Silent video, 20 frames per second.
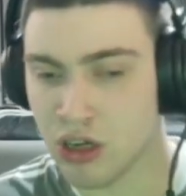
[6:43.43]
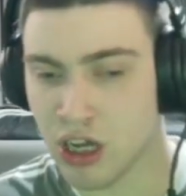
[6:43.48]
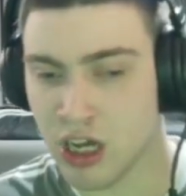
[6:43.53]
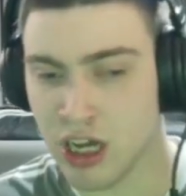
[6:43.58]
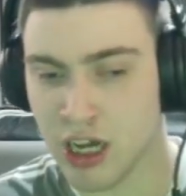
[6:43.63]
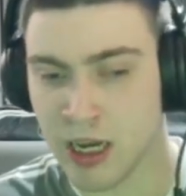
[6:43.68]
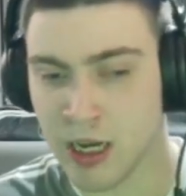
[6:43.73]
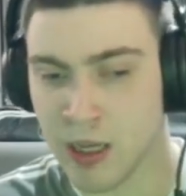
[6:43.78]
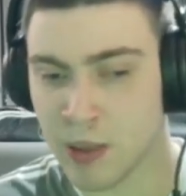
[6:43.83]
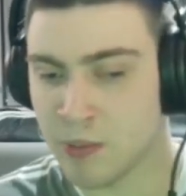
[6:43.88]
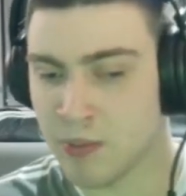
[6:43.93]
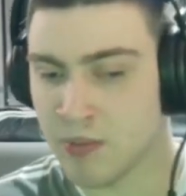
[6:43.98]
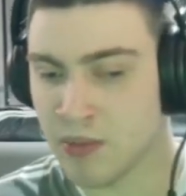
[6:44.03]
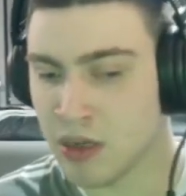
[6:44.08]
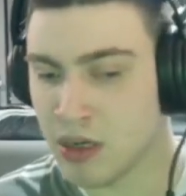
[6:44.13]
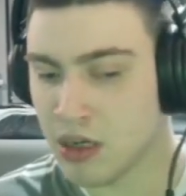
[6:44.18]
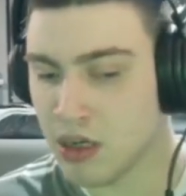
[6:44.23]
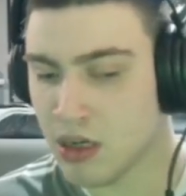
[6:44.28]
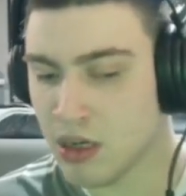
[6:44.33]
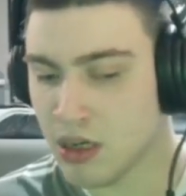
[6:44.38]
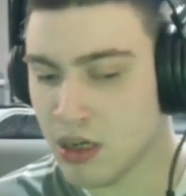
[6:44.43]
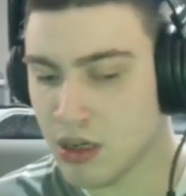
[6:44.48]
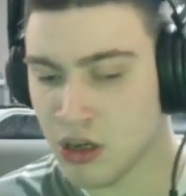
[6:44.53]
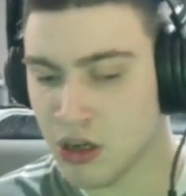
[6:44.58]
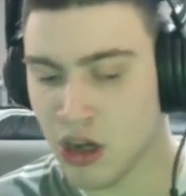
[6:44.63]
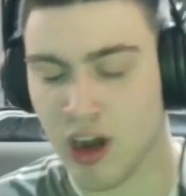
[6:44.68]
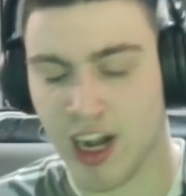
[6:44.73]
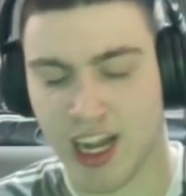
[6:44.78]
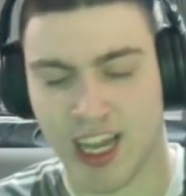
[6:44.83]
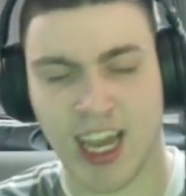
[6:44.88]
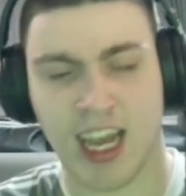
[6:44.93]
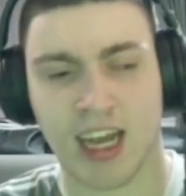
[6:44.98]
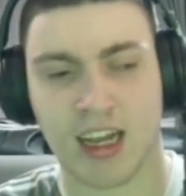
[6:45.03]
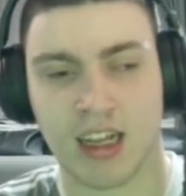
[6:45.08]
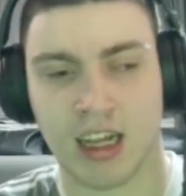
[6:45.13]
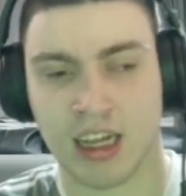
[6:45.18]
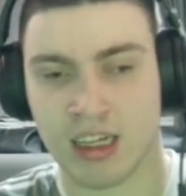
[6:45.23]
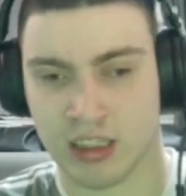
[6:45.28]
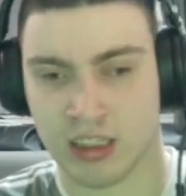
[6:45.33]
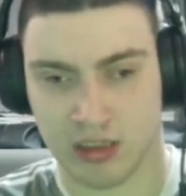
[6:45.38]
Now I
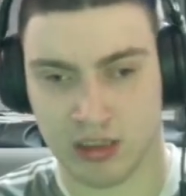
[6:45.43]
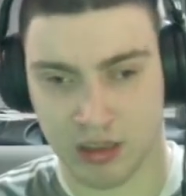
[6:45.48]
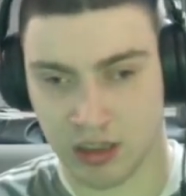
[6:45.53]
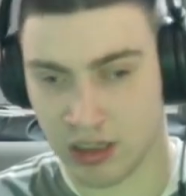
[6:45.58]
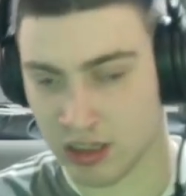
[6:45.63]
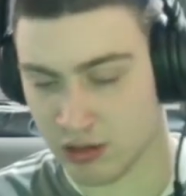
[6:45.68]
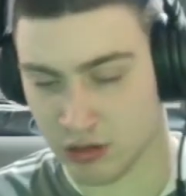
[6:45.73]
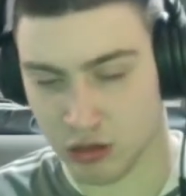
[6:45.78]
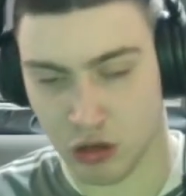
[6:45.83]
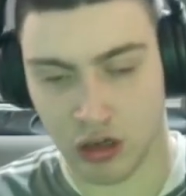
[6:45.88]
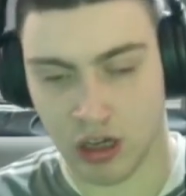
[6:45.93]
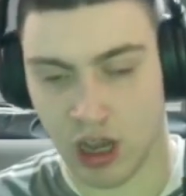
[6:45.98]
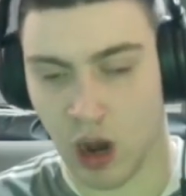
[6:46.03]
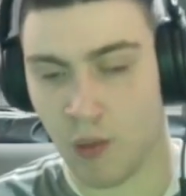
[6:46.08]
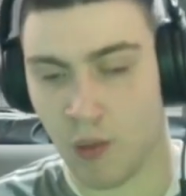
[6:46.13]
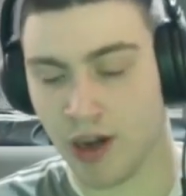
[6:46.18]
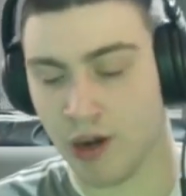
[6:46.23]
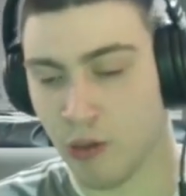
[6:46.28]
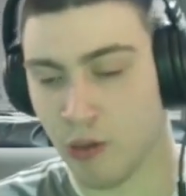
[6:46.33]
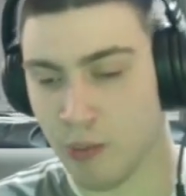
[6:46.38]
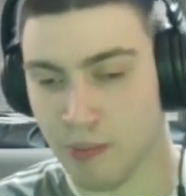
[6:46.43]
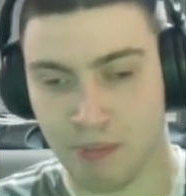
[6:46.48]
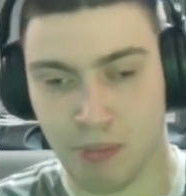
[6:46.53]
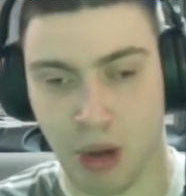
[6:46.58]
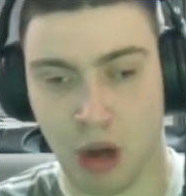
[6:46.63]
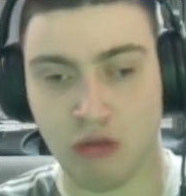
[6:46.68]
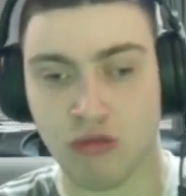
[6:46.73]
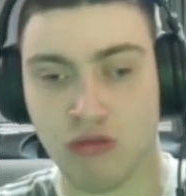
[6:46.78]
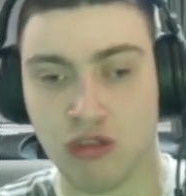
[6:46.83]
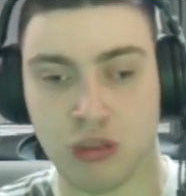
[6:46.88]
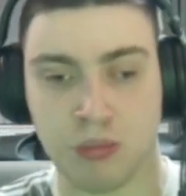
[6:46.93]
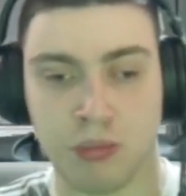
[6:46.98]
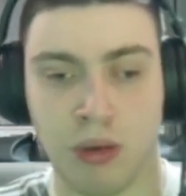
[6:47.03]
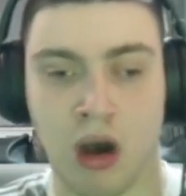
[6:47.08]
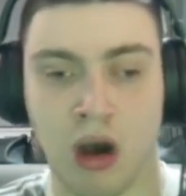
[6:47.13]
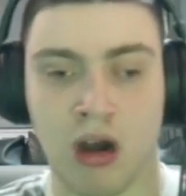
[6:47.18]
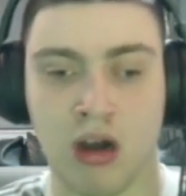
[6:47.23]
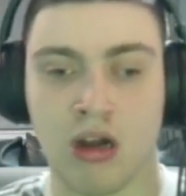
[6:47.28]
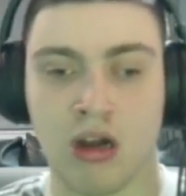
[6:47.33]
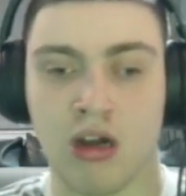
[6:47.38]
get it took a while bounce,
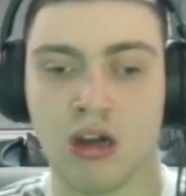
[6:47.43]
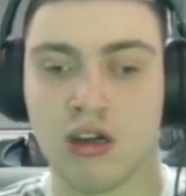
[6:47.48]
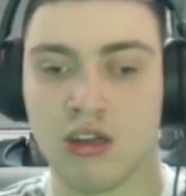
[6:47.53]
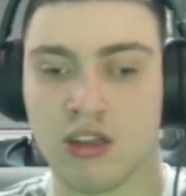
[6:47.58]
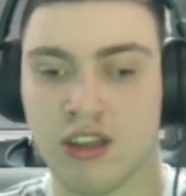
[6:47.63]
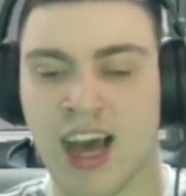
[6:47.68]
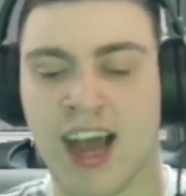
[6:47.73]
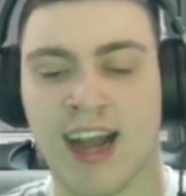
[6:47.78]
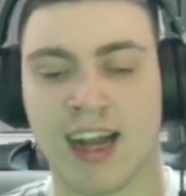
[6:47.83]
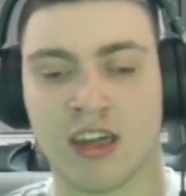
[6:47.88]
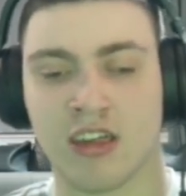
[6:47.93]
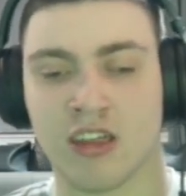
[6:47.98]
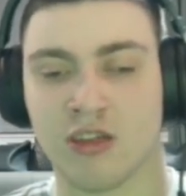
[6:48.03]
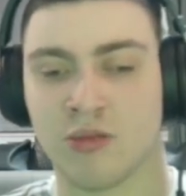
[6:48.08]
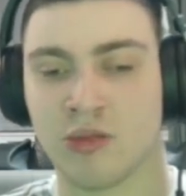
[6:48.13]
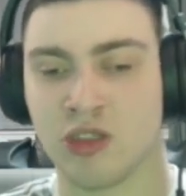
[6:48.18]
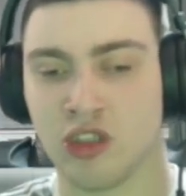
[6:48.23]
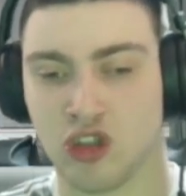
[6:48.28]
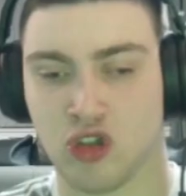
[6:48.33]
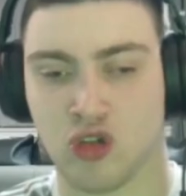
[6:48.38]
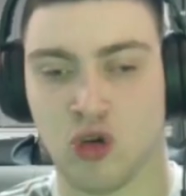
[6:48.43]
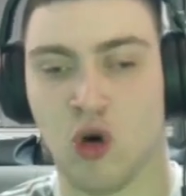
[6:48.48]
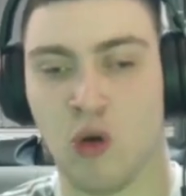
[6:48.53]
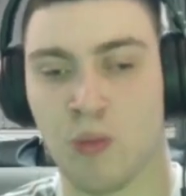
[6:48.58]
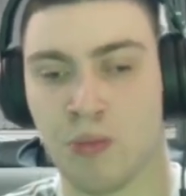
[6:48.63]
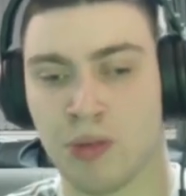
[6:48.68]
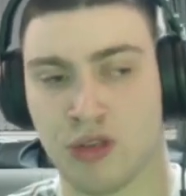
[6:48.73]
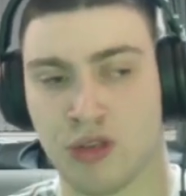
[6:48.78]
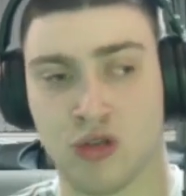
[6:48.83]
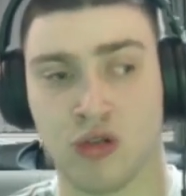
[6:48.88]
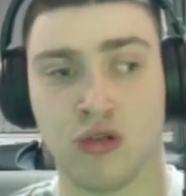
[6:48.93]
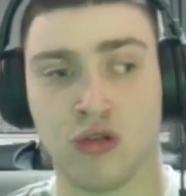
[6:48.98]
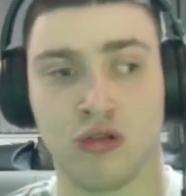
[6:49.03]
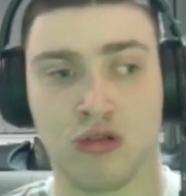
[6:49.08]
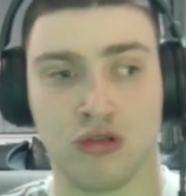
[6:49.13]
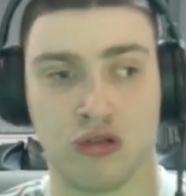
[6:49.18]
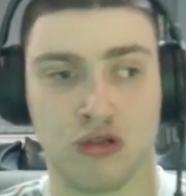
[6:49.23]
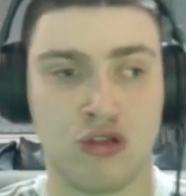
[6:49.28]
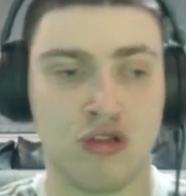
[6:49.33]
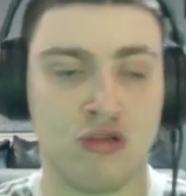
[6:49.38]
but that could have been stopped by two
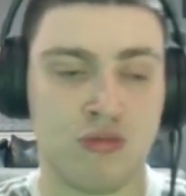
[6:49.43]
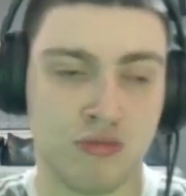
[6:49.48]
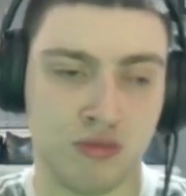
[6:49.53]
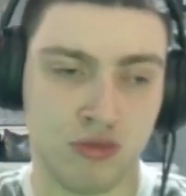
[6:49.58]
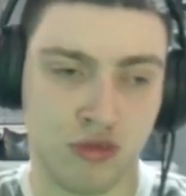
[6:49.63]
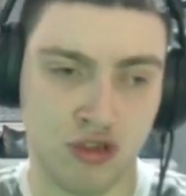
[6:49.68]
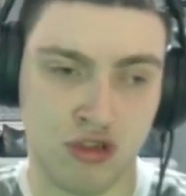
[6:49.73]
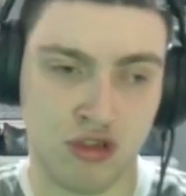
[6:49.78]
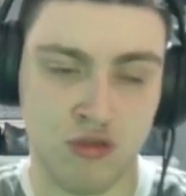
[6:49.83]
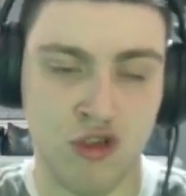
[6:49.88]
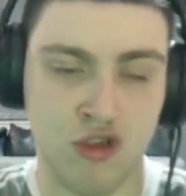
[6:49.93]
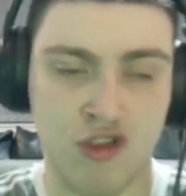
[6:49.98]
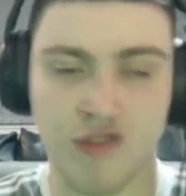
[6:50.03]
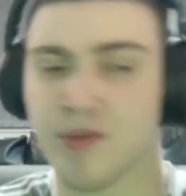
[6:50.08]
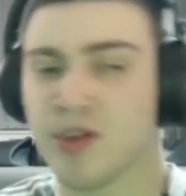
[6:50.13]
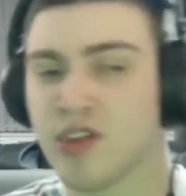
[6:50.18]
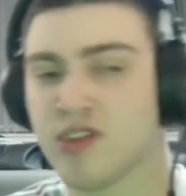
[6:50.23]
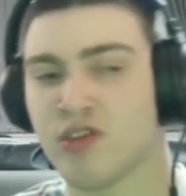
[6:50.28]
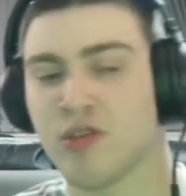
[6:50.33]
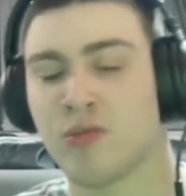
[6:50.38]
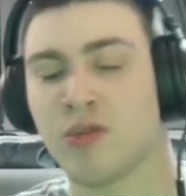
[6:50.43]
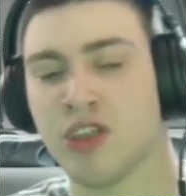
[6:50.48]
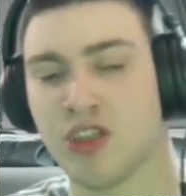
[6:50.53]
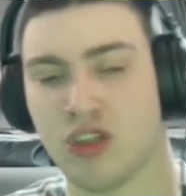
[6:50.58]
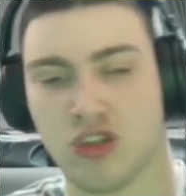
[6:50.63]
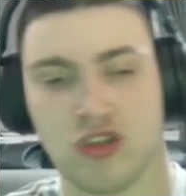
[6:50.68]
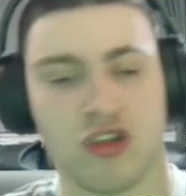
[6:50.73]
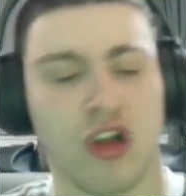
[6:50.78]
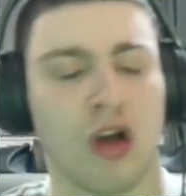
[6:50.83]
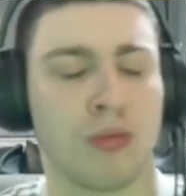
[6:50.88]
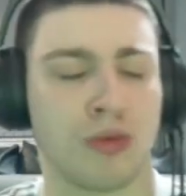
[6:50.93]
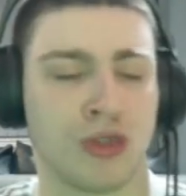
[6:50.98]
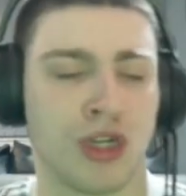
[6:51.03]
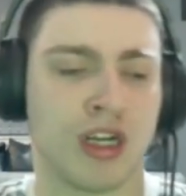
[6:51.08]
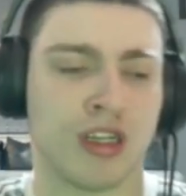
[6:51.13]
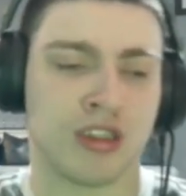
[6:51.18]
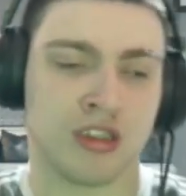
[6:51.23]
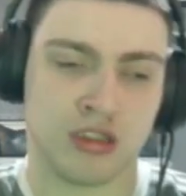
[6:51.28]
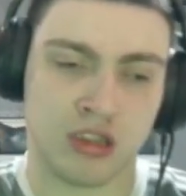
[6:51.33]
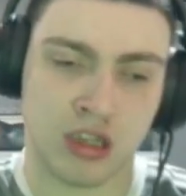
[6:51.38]
movements for me. Schlupp
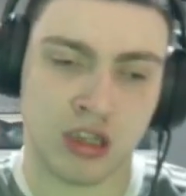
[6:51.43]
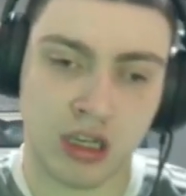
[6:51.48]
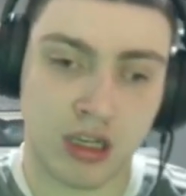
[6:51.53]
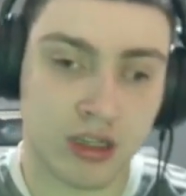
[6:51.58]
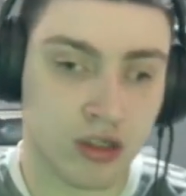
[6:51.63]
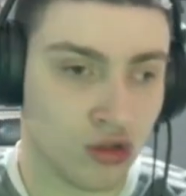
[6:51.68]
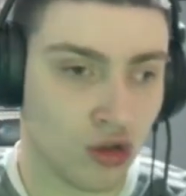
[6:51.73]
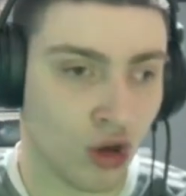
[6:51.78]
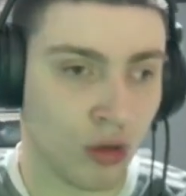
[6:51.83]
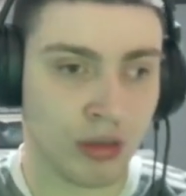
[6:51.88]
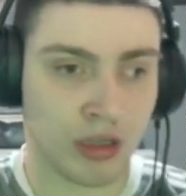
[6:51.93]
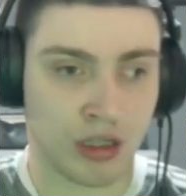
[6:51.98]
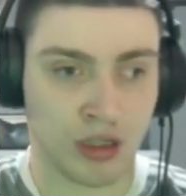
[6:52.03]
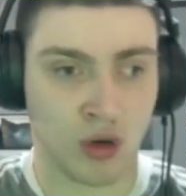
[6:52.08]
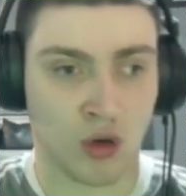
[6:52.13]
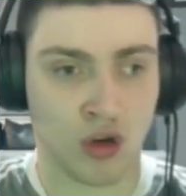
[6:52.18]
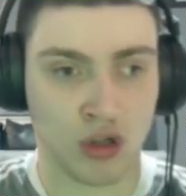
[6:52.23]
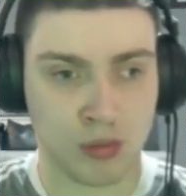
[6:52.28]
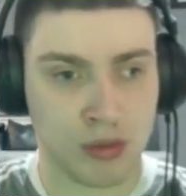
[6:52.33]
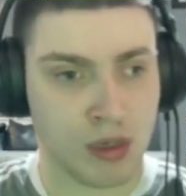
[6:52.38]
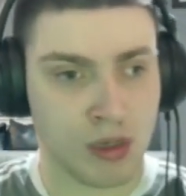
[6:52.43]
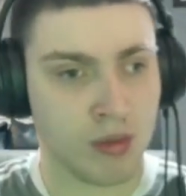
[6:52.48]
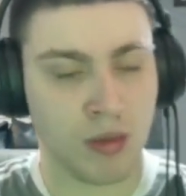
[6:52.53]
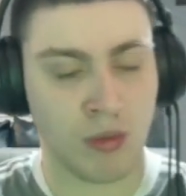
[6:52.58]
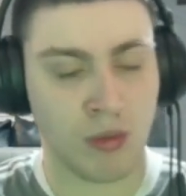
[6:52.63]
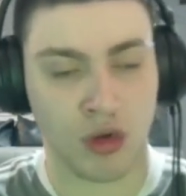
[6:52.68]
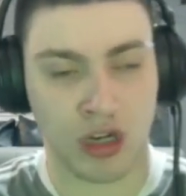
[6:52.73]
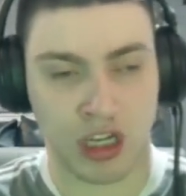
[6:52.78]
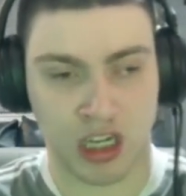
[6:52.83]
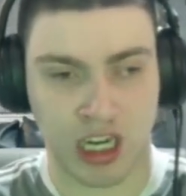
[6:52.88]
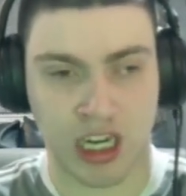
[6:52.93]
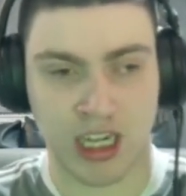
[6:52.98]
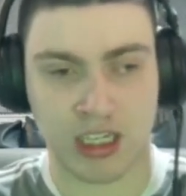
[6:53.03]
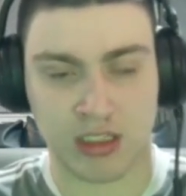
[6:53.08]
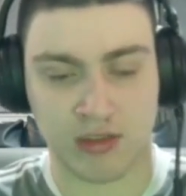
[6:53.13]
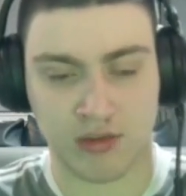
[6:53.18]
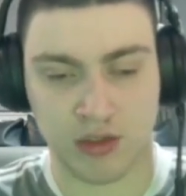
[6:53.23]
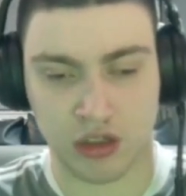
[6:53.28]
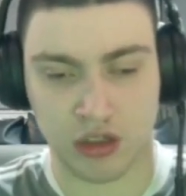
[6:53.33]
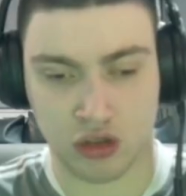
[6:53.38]
trying to stop the cross, be a bit more
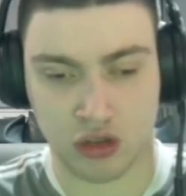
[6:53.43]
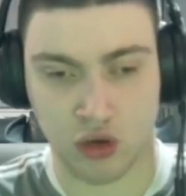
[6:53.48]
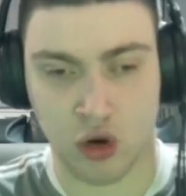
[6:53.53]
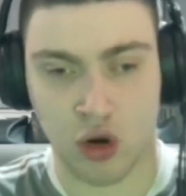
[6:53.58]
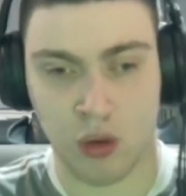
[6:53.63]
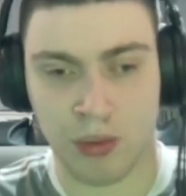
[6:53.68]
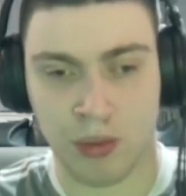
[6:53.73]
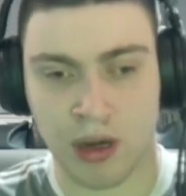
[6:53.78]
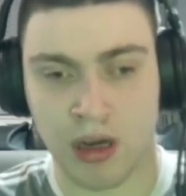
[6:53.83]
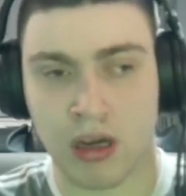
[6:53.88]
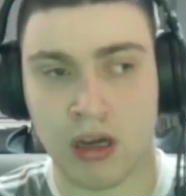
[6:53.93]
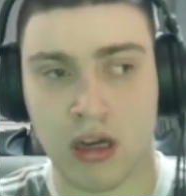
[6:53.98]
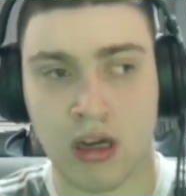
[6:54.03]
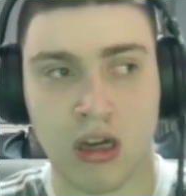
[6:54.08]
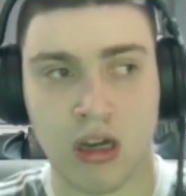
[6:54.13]
aggressive to stop it,